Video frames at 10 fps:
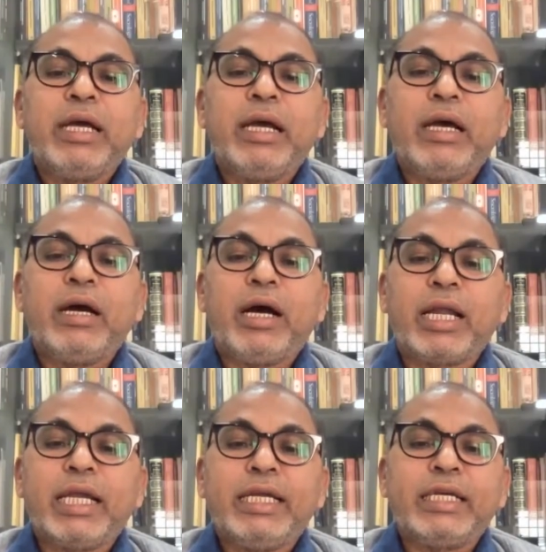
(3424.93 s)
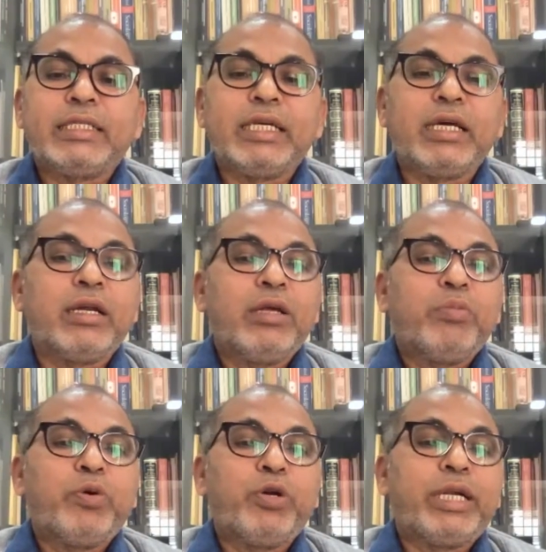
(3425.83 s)
architecture,
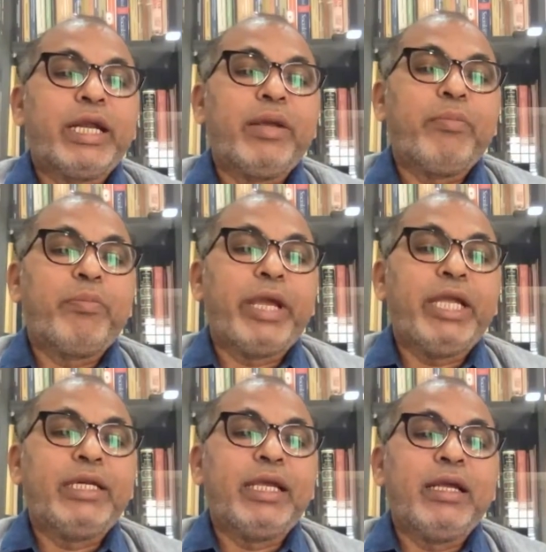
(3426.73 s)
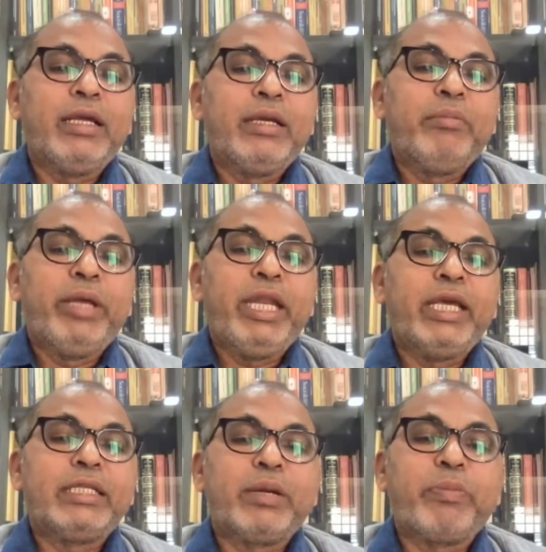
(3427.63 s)
portrait painting,
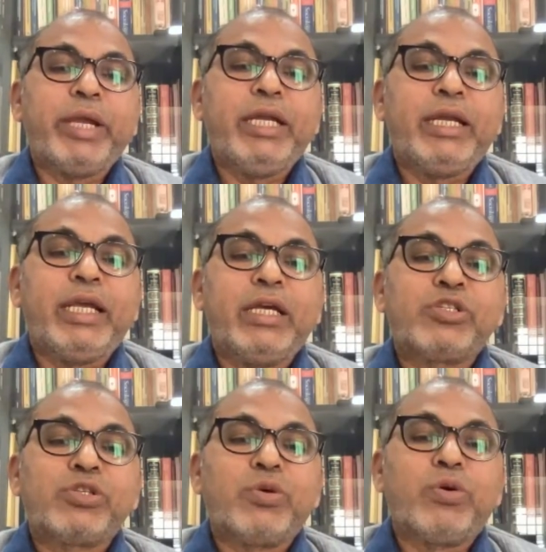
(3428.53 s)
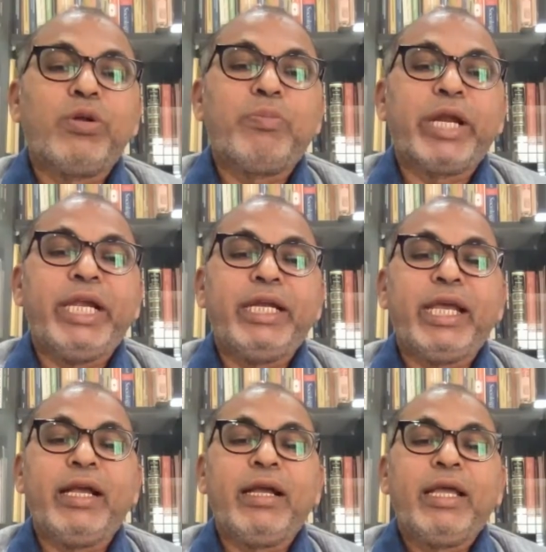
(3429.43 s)
miniature painting, scroll
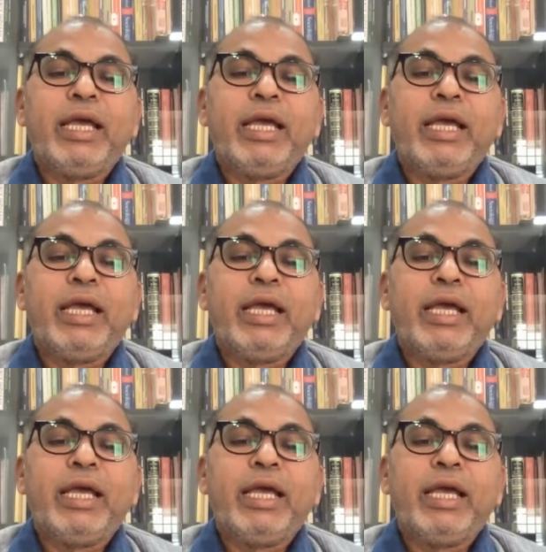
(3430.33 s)
painting,